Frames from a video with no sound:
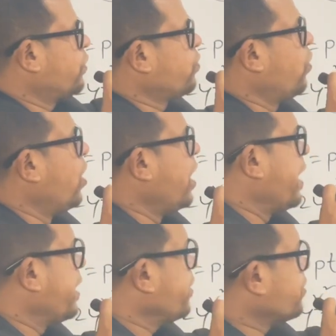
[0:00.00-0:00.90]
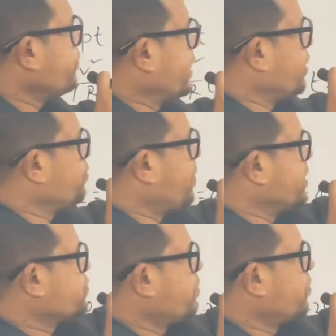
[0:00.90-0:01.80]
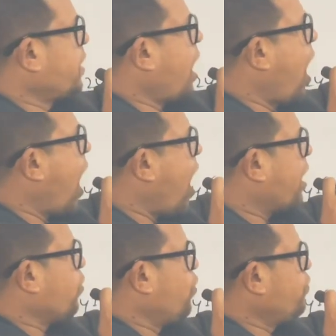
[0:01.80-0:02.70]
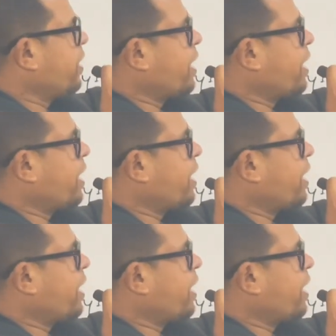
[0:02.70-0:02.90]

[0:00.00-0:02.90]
rho. You can find out by this formula. L